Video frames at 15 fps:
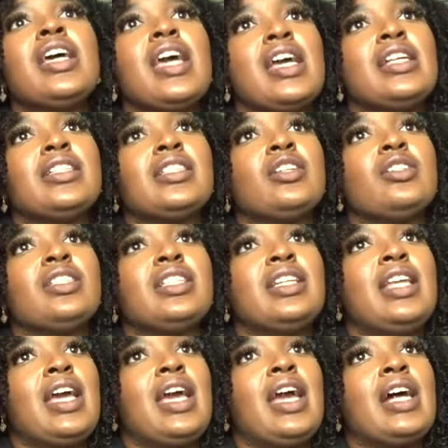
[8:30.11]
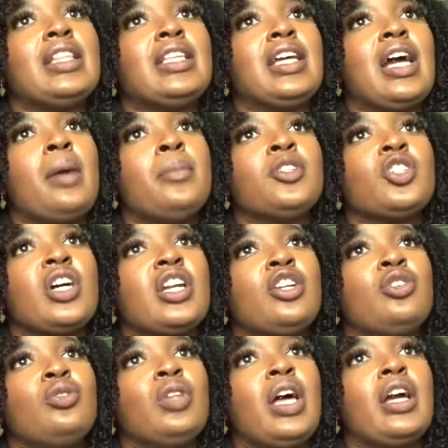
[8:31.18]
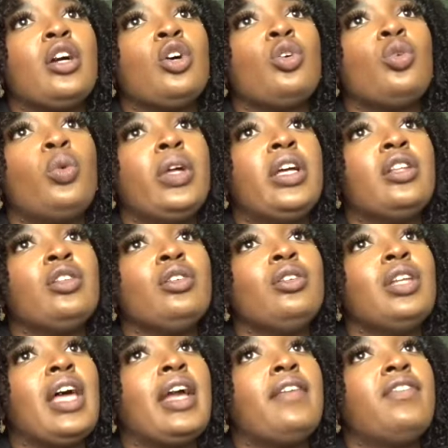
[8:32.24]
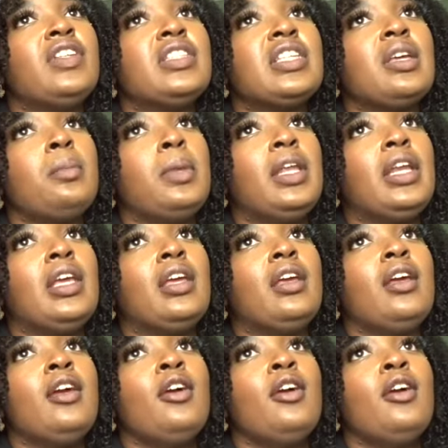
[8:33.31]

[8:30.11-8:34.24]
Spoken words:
And so today I think I'm gonna try to do like a quick little like 15 minute